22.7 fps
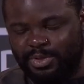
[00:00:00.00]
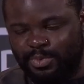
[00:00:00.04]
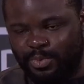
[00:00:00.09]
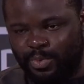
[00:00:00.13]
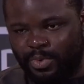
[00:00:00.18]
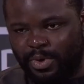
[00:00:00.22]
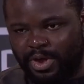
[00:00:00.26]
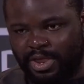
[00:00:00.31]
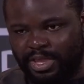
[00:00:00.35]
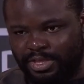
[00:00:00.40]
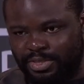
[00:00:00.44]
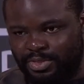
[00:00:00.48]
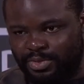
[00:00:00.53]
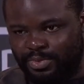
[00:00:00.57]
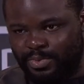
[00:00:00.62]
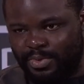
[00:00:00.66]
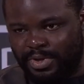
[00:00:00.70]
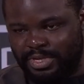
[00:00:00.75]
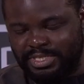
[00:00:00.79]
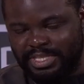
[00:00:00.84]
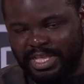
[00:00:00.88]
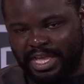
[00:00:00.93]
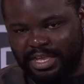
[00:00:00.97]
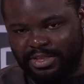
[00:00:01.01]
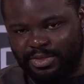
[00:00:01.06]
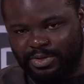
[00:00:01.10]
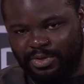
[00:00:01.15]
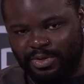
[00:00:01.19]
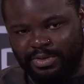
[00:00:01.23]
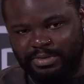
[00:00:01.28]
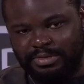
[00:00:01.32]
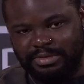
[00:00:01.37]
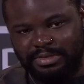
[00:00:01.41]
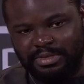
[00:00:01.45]
working towards that
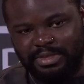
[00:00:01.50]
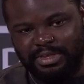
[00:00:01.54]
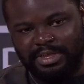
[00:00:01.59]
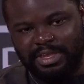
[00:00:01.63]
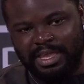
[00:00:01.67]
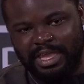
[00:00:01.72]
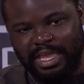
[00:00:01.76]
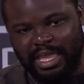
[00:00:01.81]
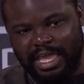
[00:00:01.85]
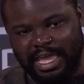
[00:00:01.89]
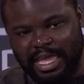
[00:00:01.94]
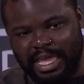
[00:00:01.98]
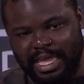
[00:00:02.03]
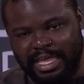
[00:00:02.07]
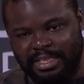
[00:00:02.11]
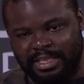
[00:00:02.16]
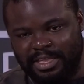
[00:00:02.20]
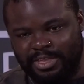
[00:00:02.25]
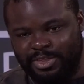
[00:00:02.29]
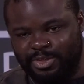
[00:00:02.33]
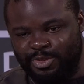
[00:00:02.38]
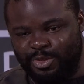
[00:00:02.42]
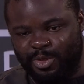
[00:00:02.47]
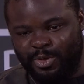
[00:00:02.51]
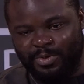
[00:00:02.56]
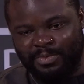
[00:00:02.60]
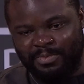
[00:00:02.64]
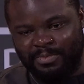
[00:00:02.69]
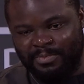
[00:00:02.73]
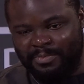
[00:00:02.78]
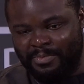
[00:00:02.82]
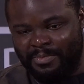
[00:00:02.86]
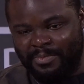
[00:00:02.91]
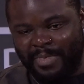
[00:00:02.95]
goal.
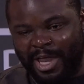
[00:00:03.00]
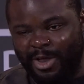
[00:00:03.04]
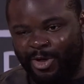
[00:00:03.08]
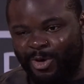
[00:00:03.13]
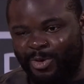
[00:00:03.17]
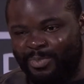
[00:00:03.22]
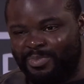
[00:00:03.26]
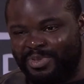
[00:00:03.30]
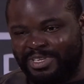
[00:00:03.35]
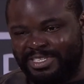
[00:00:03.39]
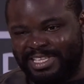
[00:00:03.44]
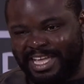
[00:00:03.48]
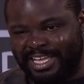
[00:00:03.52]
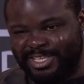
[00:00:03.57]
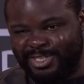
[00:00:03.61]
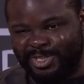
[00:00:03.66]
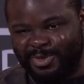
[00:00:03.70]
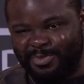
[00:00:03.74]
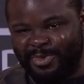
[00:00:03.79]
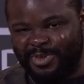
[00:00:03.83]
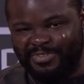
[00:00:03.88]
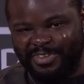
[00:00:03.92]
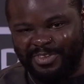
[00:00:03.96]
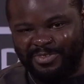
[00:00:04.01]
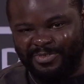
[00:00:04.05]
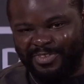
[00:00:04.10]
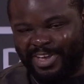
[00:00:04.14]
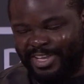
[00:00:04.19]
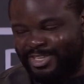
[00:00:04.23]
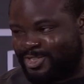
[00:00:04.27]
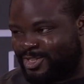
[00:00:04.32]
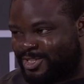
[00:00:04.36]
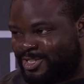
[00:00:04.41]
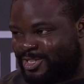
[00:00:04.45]
And, my hope is that some of the
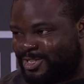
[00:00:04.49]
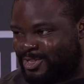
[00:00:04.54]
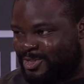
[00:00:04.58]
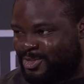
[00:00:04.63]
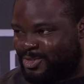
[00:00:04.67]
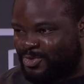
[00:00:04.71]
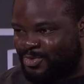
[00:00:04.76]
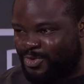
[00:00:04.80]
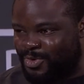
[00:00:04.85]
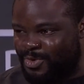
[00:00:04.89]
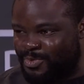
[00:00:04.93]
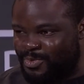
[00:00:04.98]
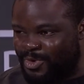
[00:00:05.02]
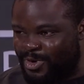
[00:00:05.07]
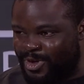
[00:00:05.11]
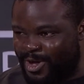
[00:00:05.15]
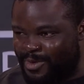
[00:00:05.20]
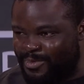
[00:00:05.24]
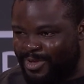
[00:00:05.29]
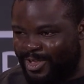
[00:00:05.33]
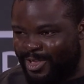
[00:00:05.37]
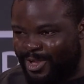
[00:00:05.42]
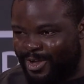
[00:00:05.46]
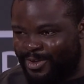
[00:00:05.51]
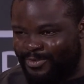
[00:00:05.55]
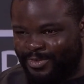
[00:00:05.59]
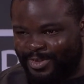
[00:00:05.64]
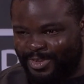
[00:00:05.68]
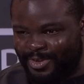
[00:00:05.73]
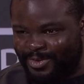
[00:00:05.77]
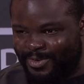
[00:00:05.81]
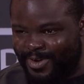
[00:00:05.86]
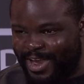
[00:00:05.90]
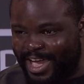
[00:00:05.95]
investors in this room will come along for
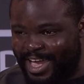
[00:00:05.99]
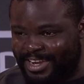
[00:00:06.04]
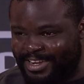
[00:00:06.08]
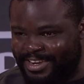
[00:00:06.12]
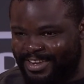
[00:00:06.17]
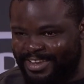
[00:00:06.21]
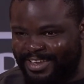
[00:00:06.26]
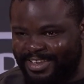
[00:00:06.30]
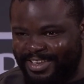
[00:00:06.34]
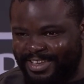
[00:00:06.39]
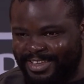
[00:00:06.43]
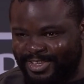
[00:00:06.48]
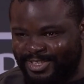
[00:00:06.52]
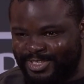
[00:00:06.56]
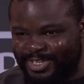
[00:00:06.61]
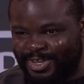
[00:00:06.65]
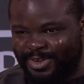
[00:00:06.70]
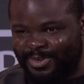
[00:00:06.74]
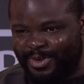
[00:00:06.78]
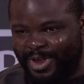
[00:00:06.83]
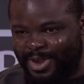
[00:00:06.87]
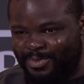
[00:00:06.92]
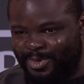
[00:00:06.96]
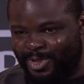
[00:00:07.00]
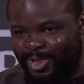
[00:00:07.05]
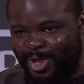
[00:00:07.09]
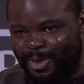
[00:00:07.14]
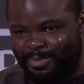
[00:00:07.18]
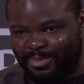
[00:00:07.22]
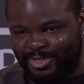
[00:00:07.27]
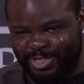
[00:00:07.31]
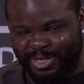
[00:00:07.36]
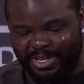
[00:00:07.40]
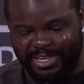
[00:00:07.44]
the ride. It's an incredible
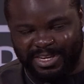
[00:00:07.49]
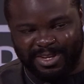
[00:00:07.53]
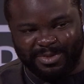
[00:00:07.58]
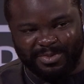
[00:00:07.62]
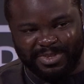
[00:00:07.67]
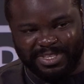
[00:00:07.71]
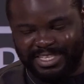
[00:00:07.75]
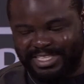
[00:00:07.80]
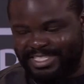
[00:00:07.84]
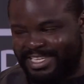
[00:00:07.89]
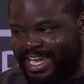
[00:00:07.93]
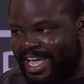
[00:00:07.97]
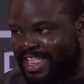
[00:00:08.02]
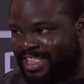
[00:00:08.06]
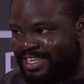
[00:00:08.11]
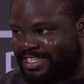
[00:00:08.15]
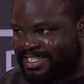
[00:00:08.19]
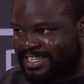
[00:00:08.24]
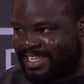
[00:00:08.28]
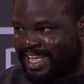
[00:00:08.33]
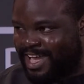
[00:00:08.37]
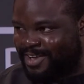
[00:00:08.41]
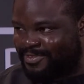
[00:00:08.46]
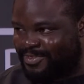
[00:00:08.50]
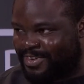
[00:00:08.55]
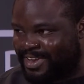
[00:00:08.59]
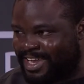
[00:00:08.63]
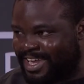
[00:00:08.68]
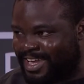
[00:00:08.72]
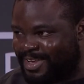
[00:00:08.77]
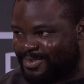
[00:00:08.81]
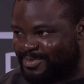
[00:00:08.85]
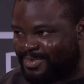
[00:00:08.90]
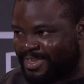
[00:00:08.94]
opportunity with the talent in
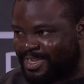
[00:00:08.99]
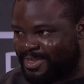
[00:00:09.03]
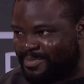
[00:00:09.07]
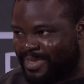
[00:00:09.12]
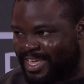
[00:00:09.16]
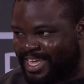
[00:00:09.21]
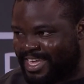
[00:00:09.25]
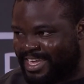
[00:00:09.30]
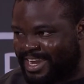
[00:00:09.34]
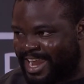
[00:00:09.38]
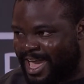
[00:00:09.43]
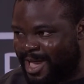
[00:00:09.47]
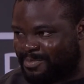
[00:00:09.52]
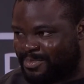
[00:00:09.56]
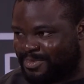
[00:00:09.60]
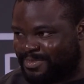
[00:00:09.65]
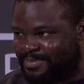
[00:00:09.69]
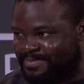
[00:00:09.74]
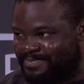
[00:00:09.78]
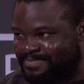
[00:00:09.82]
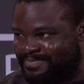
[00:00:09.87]
Africa, and we can make it happen.